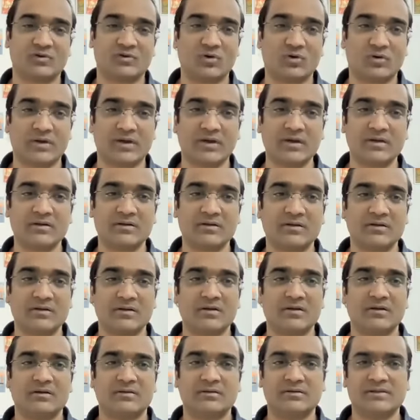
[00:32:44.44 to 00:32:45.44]
Okay.
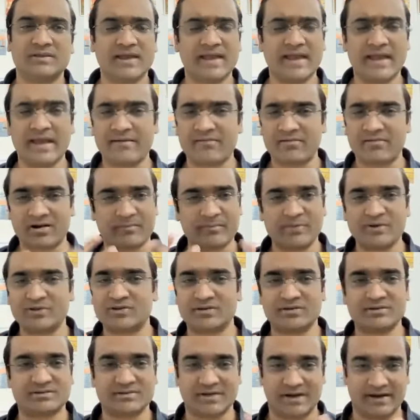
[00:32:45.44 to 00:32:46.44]
They have
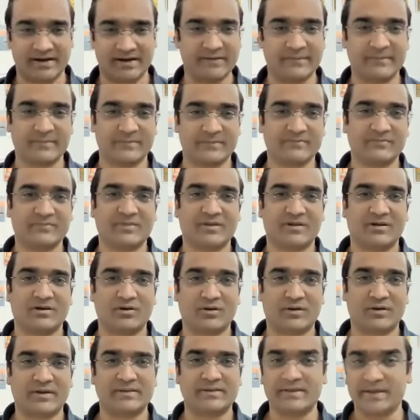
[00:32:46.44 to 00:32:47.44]
rubbish inside.
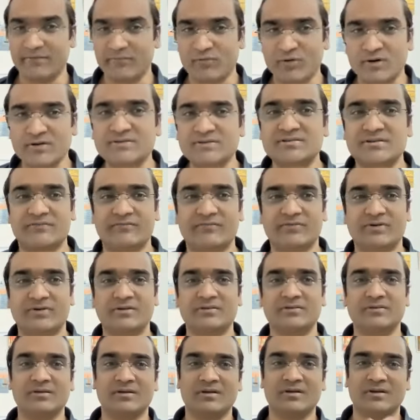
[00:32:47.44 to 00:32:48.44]
Okay. They want
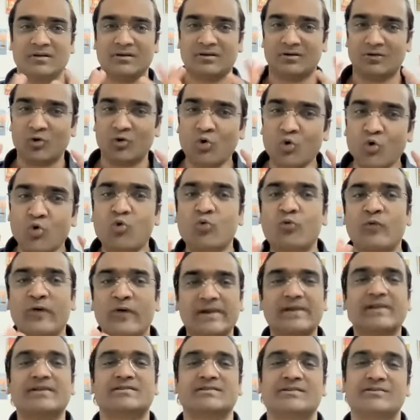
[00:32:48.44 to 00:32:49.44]
someone who
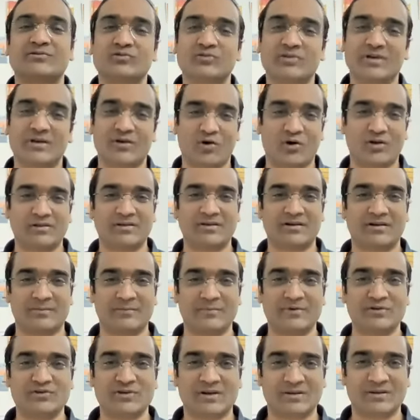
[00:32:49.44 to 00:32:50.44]
will listen to their all the
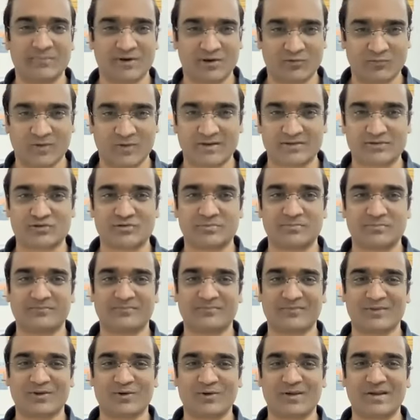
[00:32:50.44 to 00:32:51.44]
rubbish and bakwas.
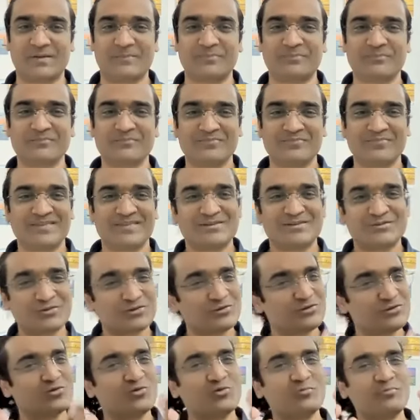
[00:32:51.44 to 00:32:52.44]
Okay. So
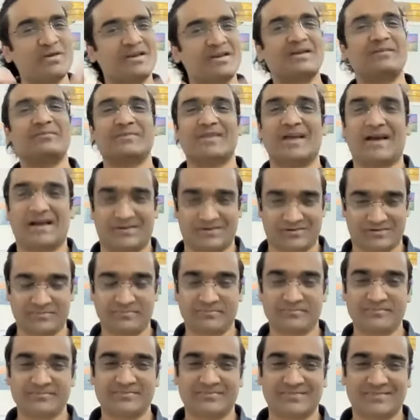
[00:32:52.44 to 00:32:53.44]
you become that,
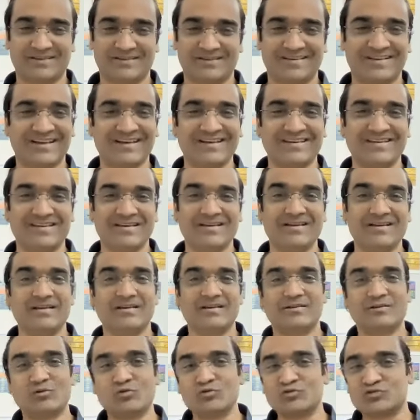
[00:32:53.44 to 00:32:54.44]
right?
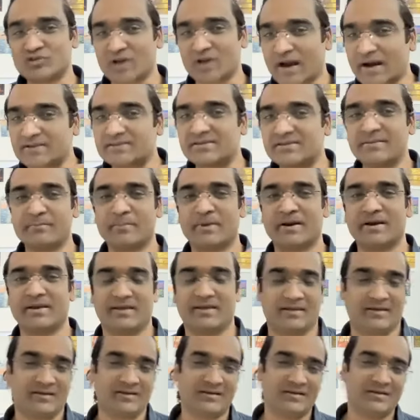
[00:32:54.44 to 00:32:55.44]
You charge them
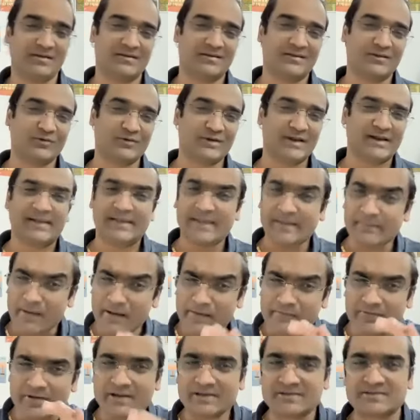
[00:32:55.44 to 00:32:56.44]
money. You tell them,
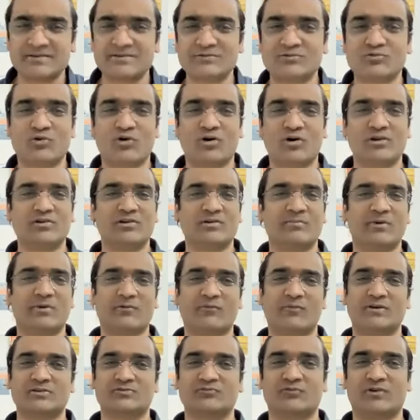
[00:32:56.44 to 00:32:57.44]
I will listen to all your
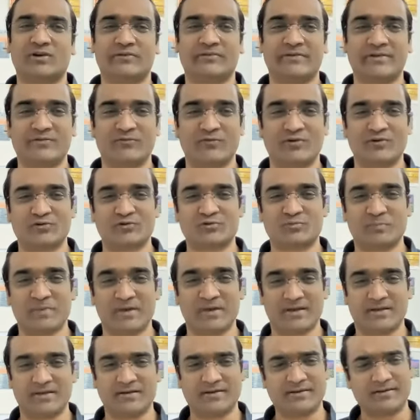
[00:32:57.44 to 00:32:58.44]
bakwas, whatever you want to
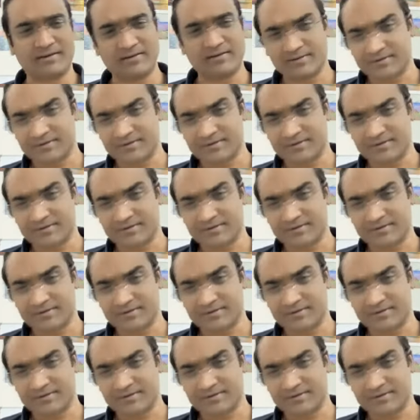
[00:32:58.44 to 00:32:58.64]
speak.